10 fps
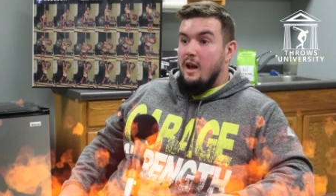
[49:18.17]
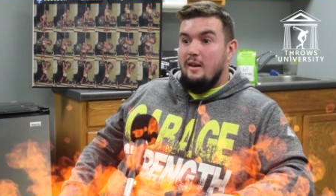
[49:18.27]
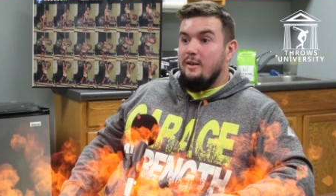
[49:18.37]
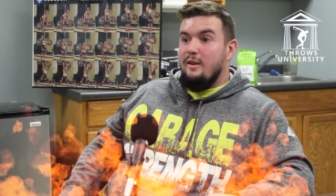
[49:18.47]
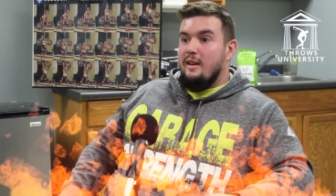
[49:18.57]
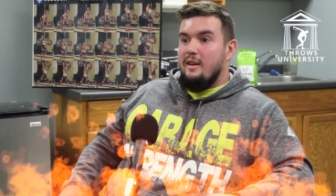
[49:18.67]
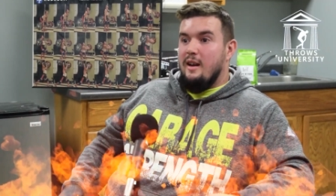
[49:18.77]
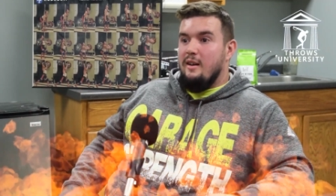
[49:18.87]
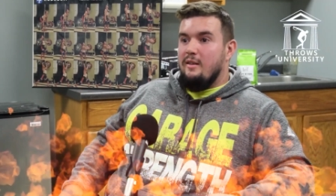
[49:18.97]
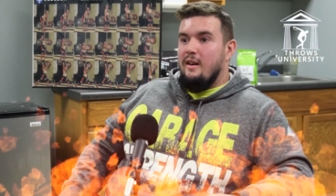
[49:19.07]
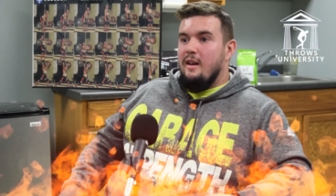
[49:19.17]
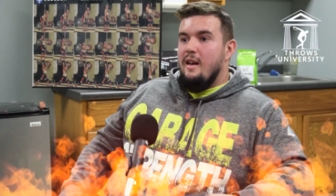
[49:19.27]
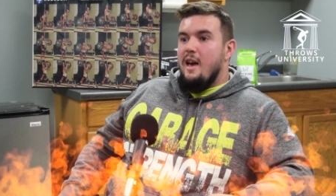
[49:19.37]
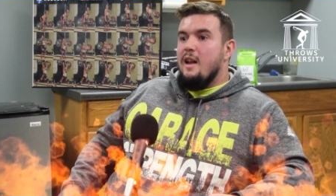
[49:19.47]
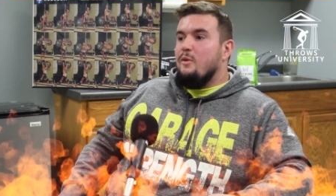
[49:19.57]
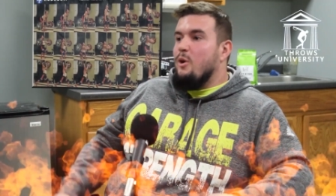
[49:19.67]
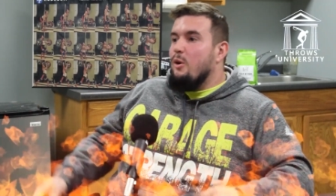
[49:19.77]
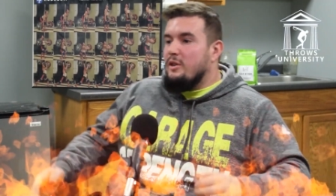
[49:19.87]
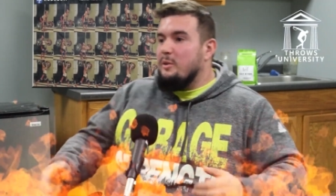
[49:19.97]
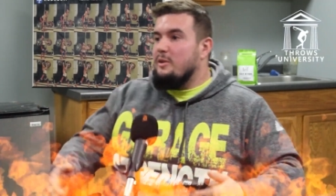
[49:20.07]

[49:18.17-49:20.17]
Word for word: I need to go lay down. And He's of course,